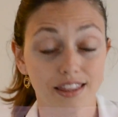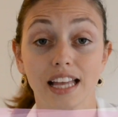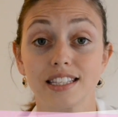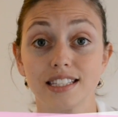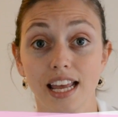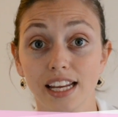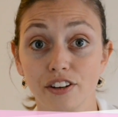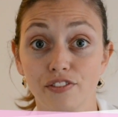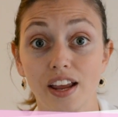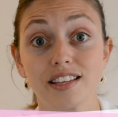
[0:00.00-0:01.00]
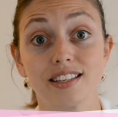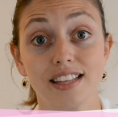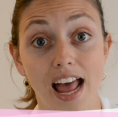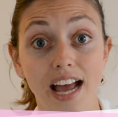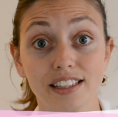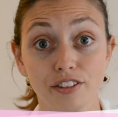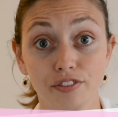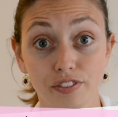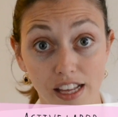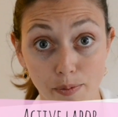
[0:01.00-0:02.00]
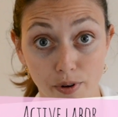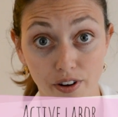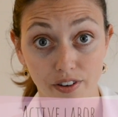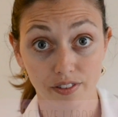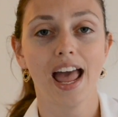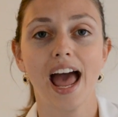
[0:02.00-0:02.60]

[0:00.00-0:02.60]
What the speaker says: That second phase is active labor.